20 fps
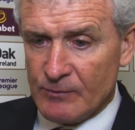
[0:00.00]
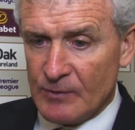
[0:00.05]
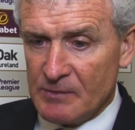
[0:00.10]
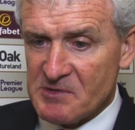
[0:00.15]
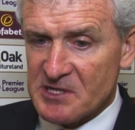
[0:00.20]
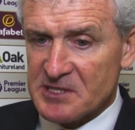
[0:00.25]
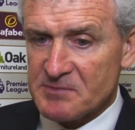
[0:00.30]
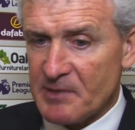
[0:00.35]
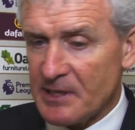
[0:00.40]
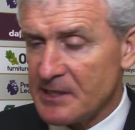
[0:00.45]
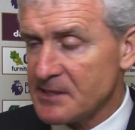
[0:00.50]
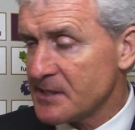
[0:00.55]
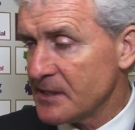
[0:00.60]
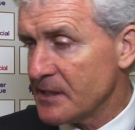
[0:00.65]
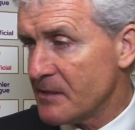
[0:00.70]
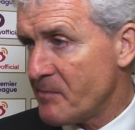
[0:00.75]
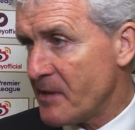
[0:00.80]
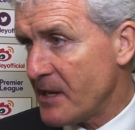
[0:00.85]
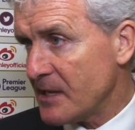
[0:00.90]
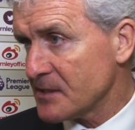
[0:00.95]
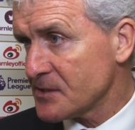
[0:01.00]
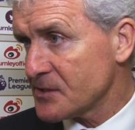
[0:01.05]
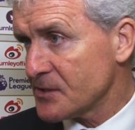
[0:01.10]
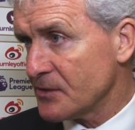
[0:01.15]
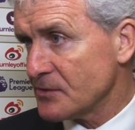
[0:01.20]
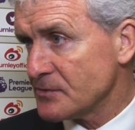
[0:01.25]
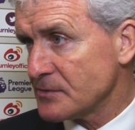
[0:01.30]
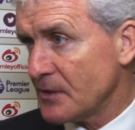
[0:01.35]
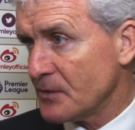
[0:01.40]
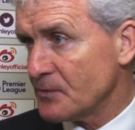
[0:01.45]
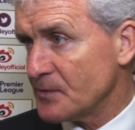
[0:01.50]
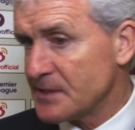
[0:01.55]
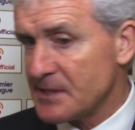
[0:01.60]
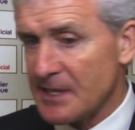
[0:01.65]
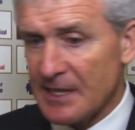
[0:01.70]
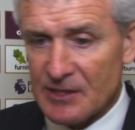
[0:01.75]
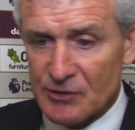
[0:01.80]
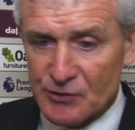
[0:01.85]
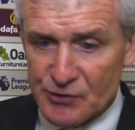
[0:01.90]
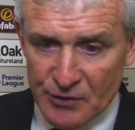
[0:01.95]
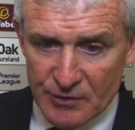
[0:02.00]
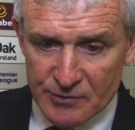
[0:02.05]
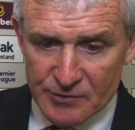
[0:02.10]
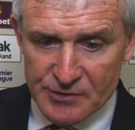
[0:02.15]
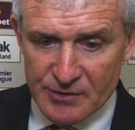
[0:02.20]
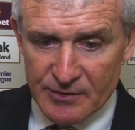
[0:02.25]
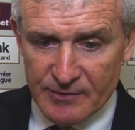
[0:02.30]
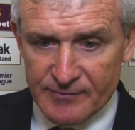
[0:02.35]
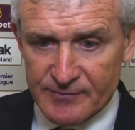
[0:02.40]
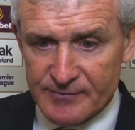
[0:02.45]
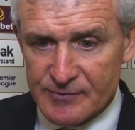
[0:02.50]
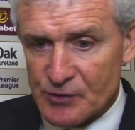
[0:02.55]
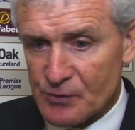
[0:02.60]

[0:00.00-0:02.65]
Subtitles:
misplacing the pass, or we're taking shots off